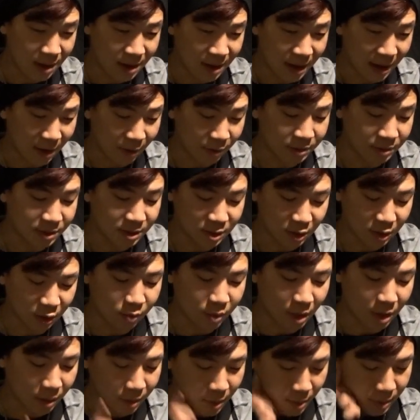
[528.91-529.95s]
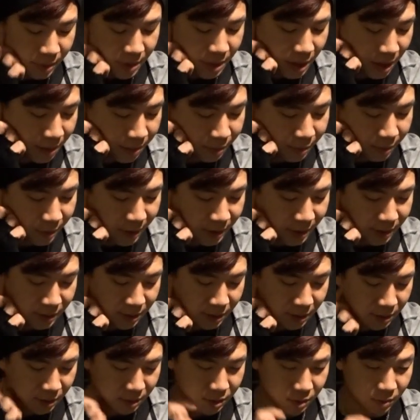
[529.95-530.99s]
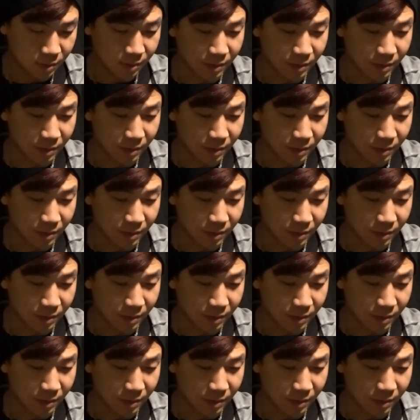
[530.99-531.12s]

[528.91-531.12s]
I would still probably upgrade the